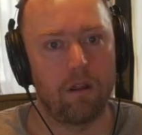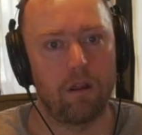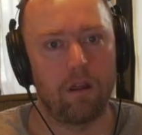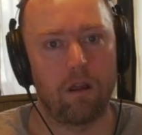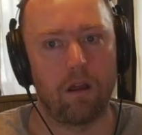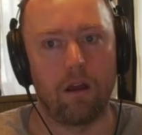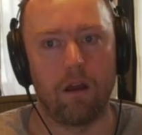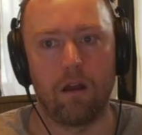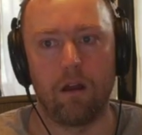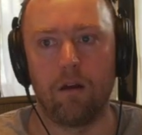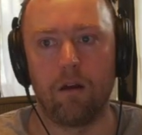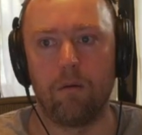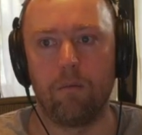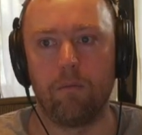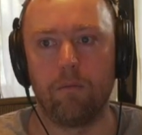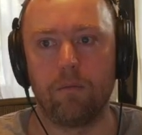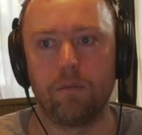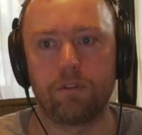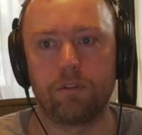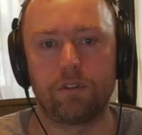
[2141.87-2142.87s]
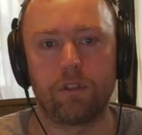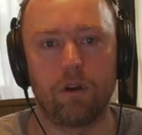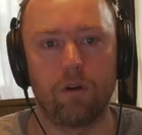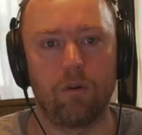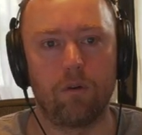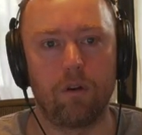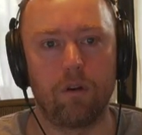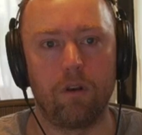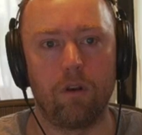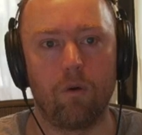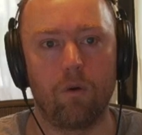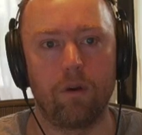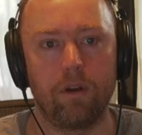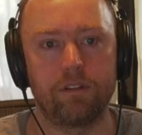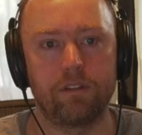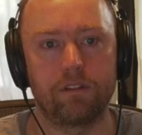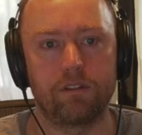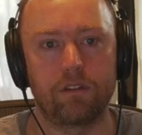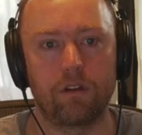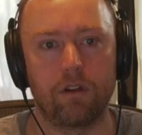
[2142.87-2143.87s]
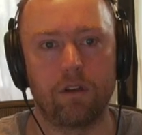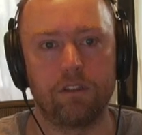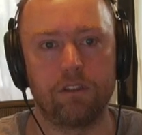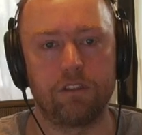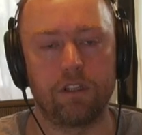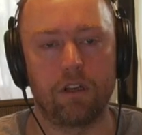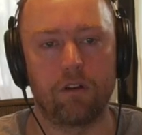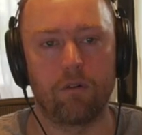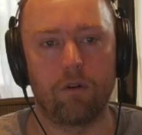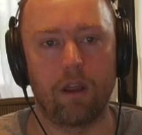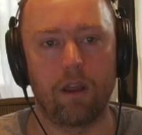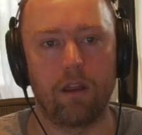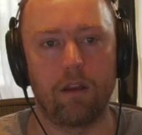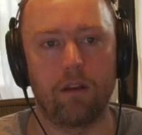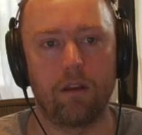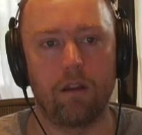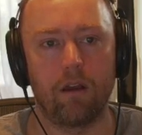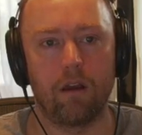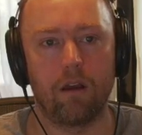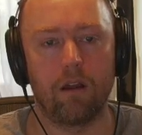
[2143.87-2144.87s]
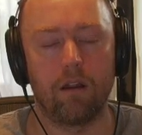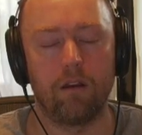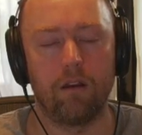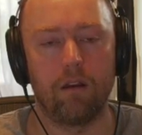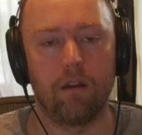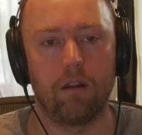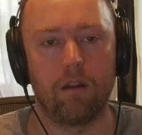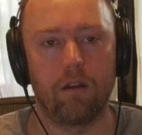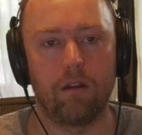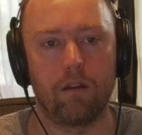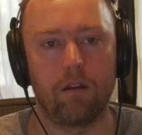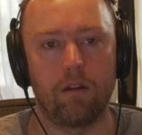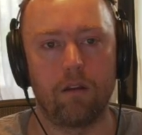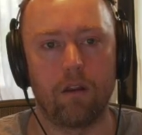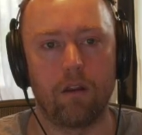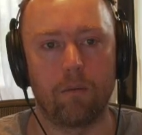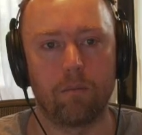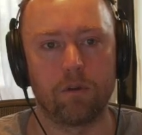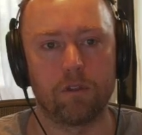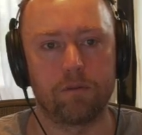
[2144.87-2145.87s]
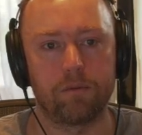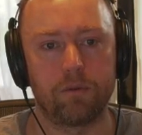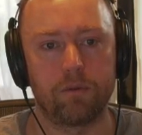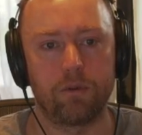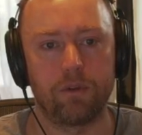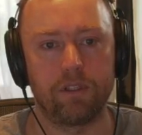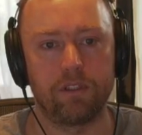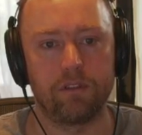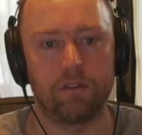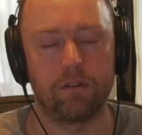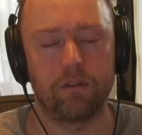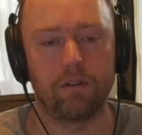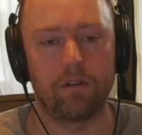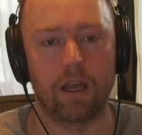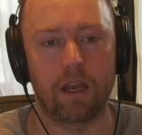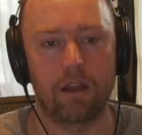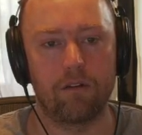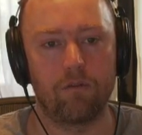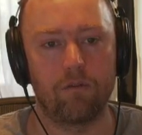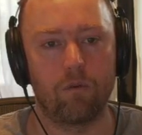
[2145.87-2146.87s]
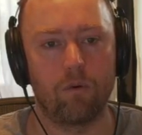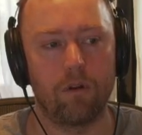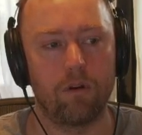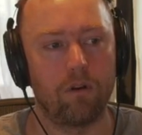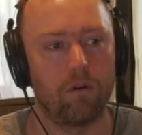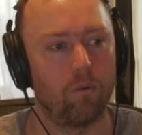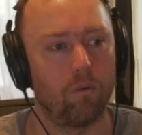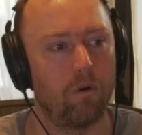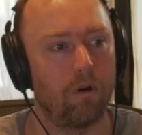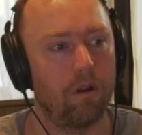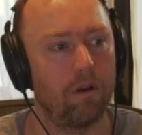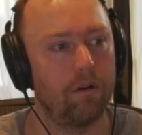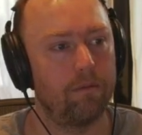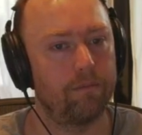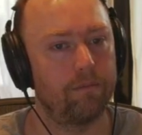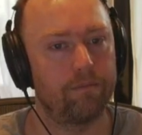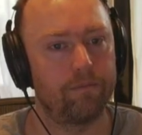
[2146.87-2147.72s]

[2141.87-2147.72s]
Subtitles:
So noise is going to generate numbers between -1 and 1